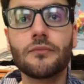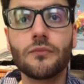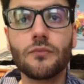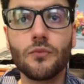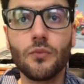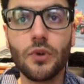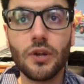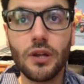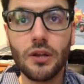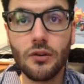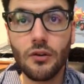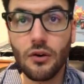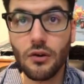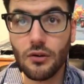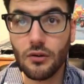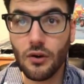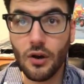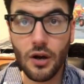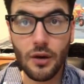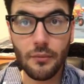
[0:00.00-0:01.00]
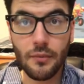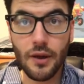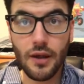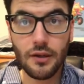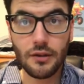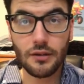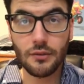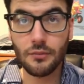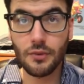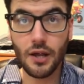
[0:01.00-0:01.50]
we
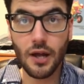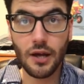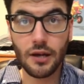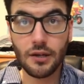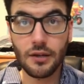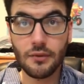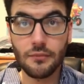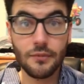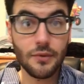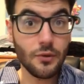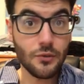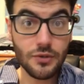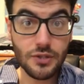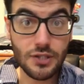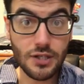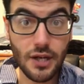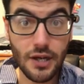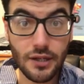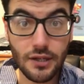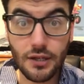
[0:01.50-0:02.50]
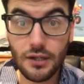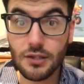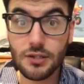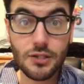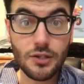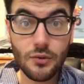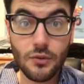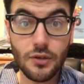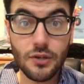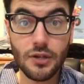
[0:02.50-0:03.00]
automatically block it. It was Psychic,
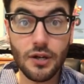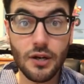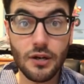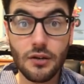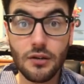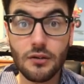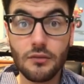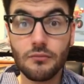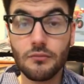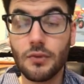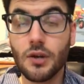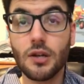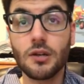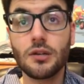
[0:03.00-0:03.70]
so it would have done a